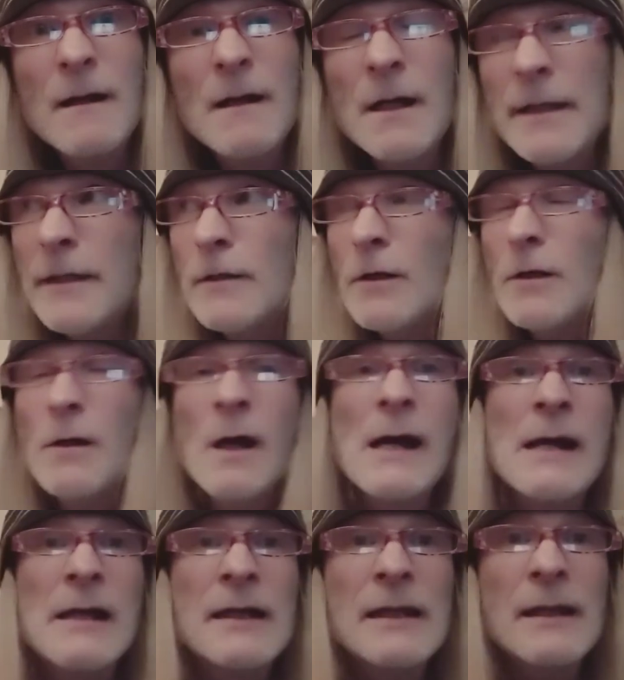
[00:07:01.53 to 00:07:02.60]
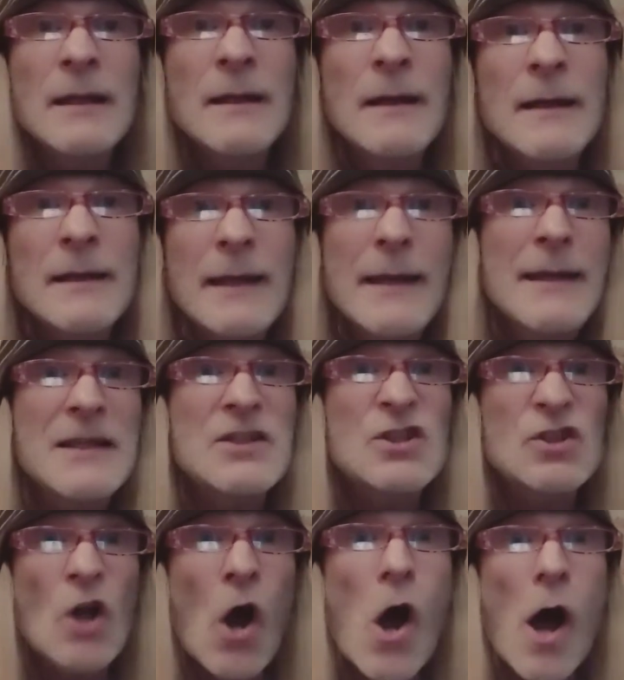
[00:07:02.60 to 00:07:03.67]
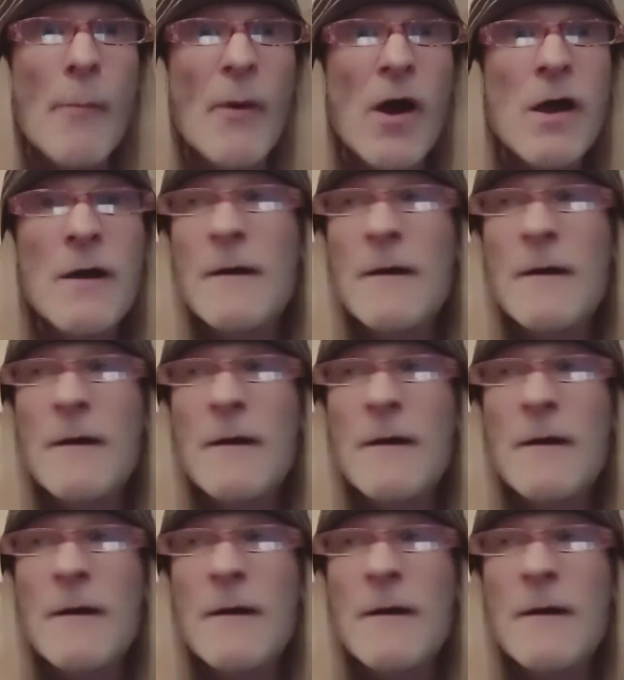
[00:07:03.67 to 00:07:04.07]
You know, Keir Starmer